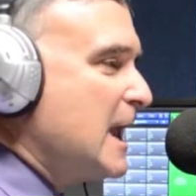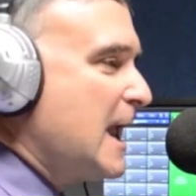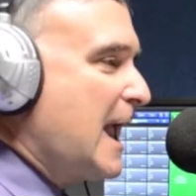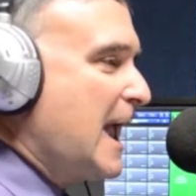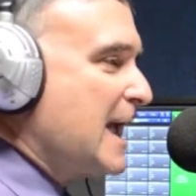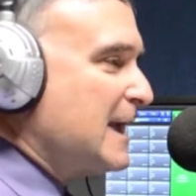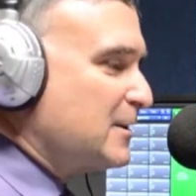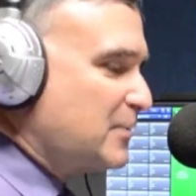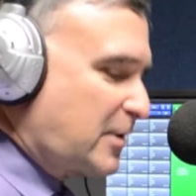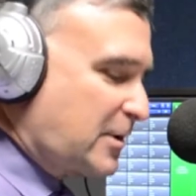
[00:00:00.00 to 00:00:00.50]

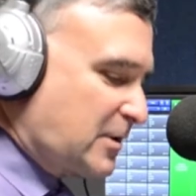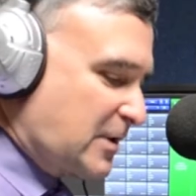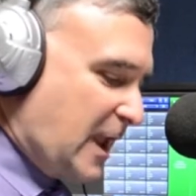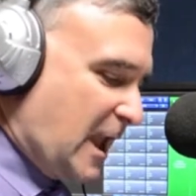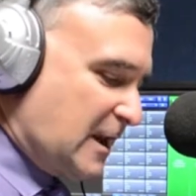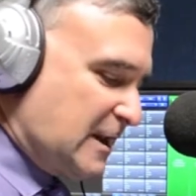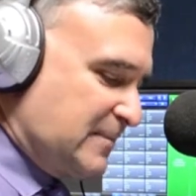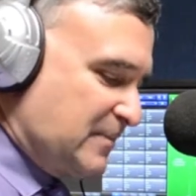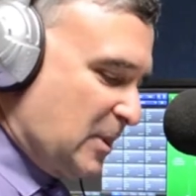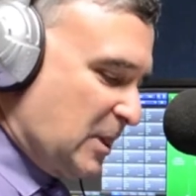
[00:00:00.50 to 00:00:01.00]
Anne Arundel
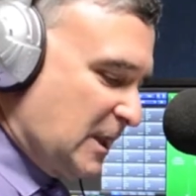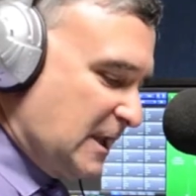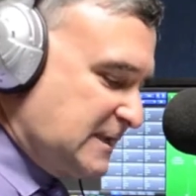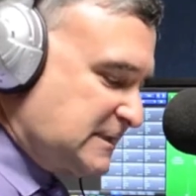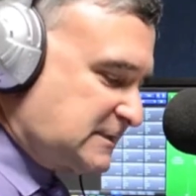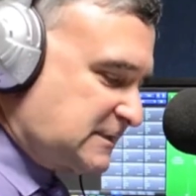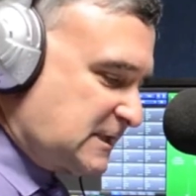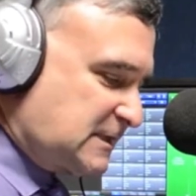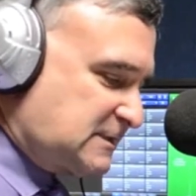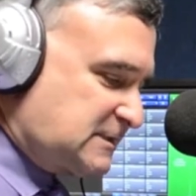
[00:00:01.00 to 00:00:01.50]
County Police
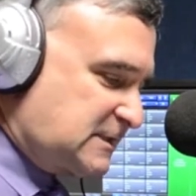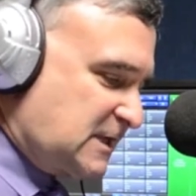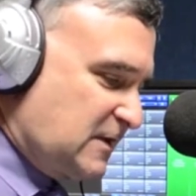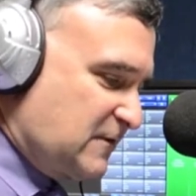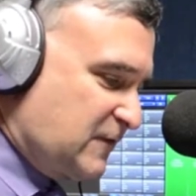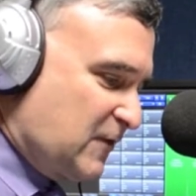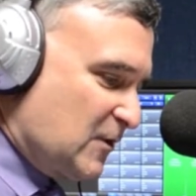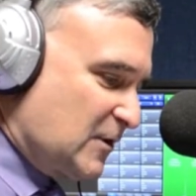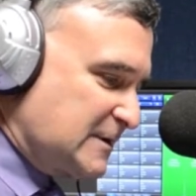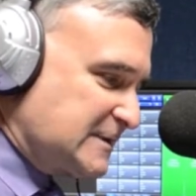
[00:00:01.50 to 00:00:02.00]

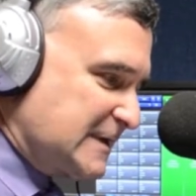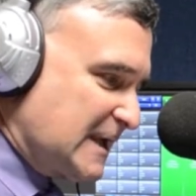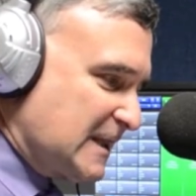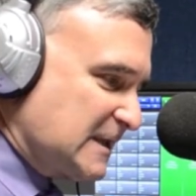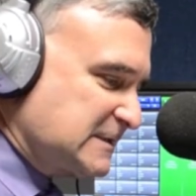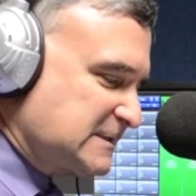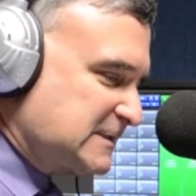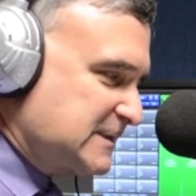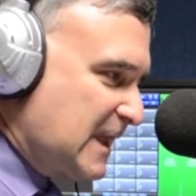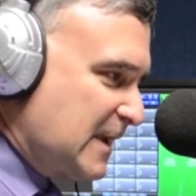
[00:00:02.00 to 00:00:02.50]
C4 tell
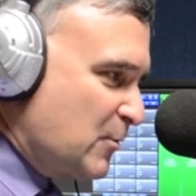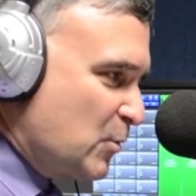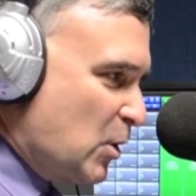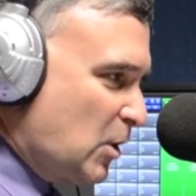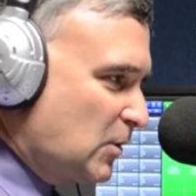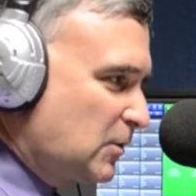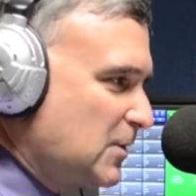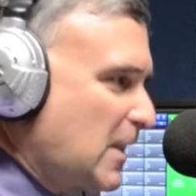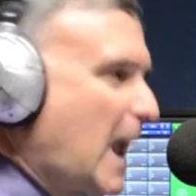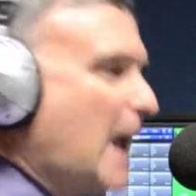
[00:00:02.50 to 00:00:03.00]
us they will
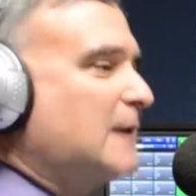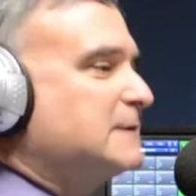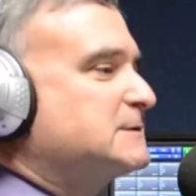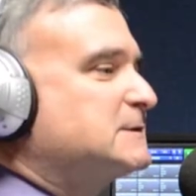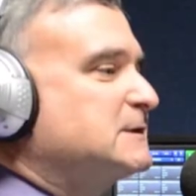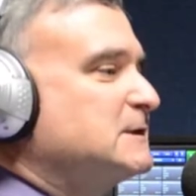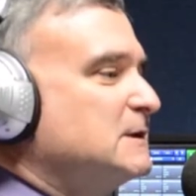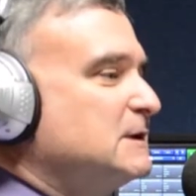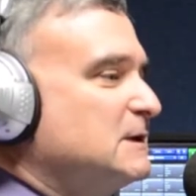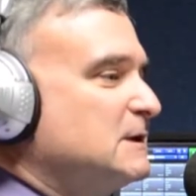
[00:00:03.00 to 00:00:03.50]
not
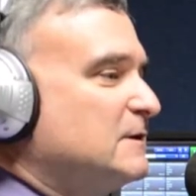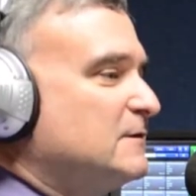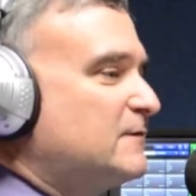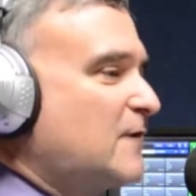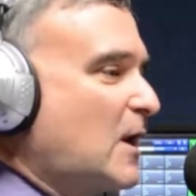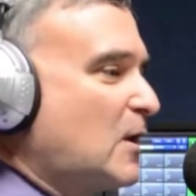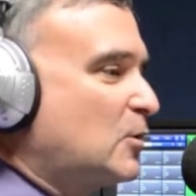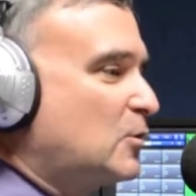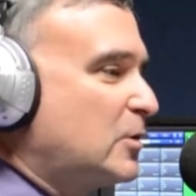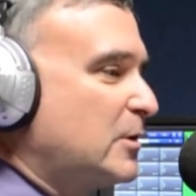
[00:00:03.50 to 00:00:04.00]

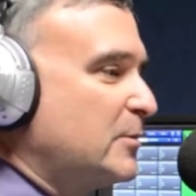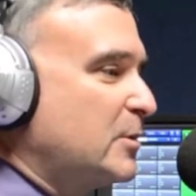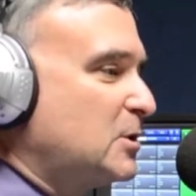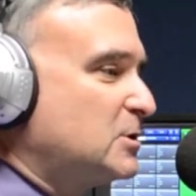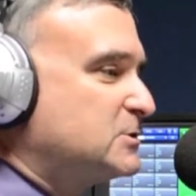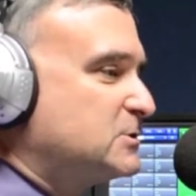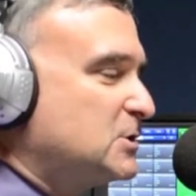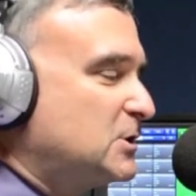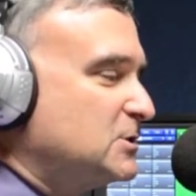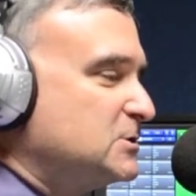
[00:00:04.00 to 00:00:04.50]
file criminal
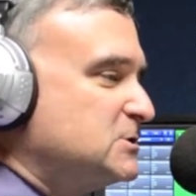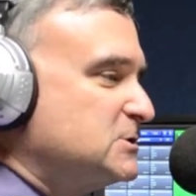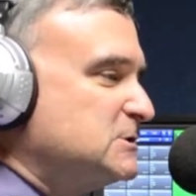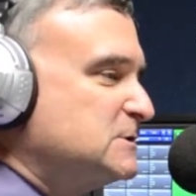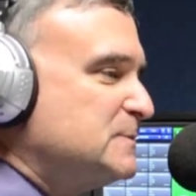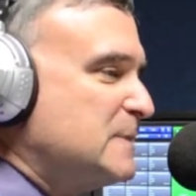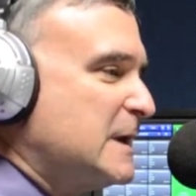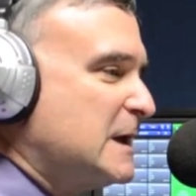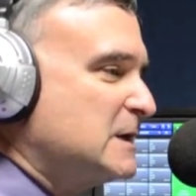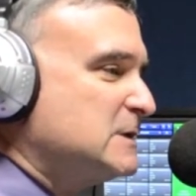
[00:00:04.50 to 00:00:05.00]
charges
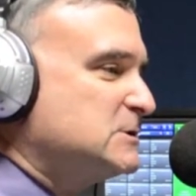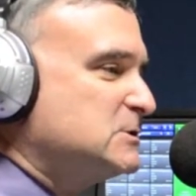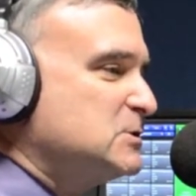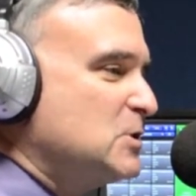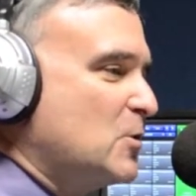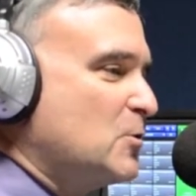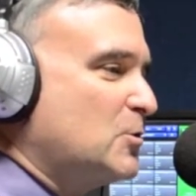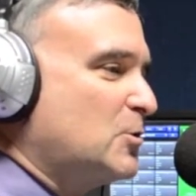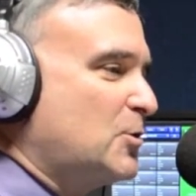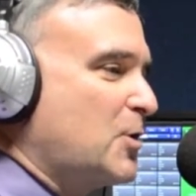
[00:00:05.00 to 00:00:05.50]
because no
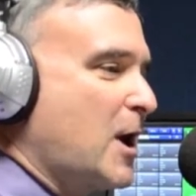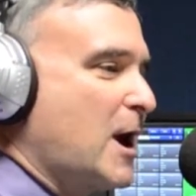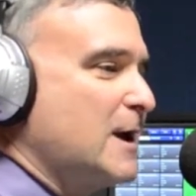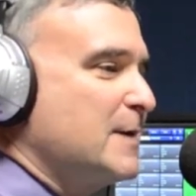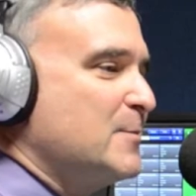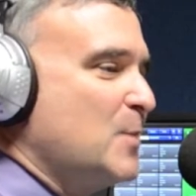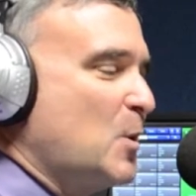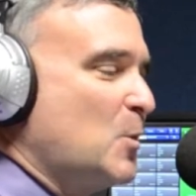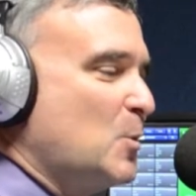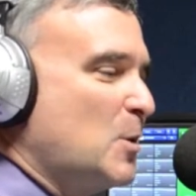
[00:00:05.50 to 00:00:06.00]
crime
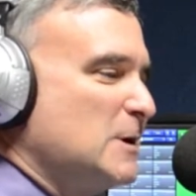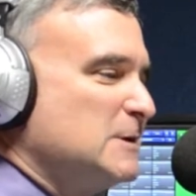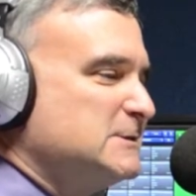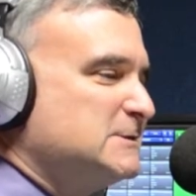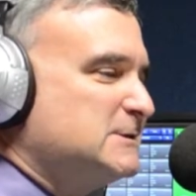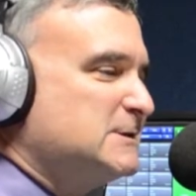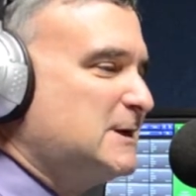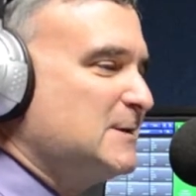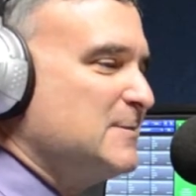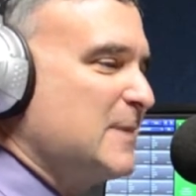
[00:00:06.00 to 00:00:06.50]
was
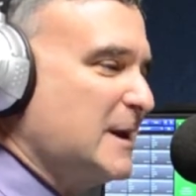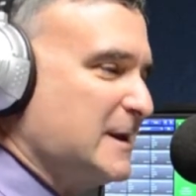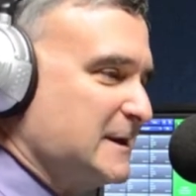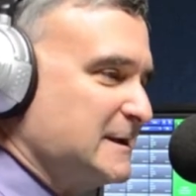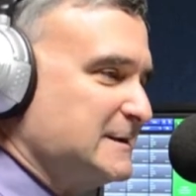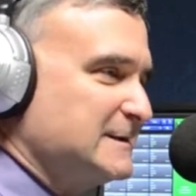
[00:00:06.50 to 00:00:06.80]
committed.